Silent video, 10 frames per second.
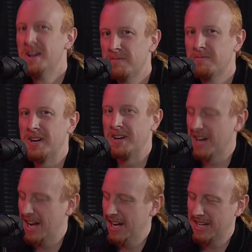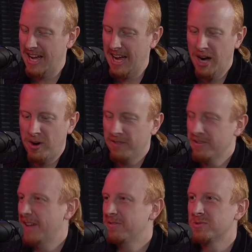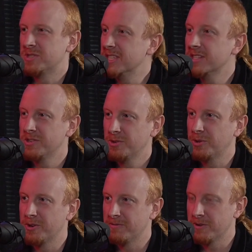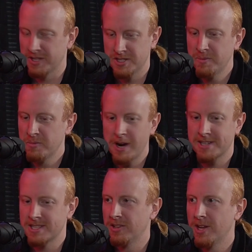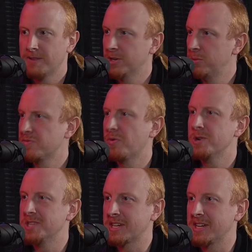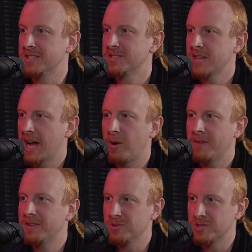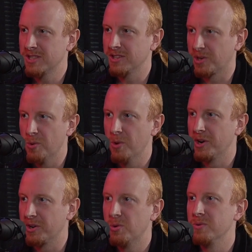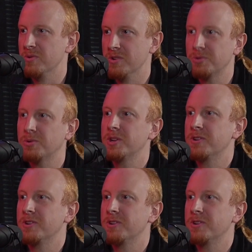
Fair. How often have you seen a nuclear verdict? You've been practicing law for almost 4 decades. How often have you seen the quote-unquote nuclear